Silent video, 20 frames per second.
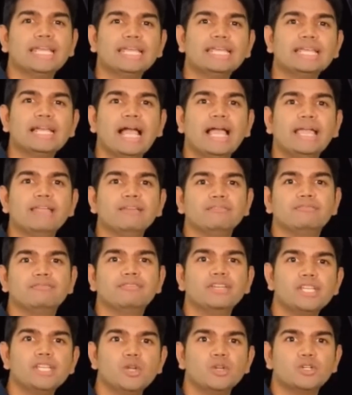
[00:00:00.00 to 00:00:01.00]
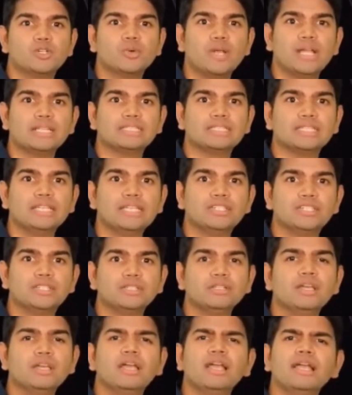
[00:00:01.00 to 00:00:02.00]
A I video
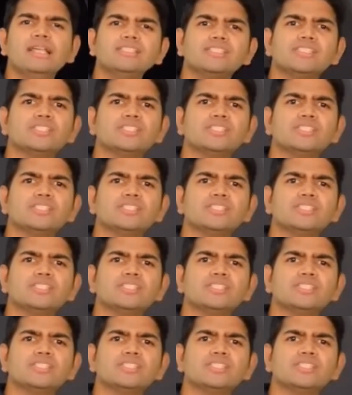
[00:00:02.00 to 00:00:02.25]
translation, and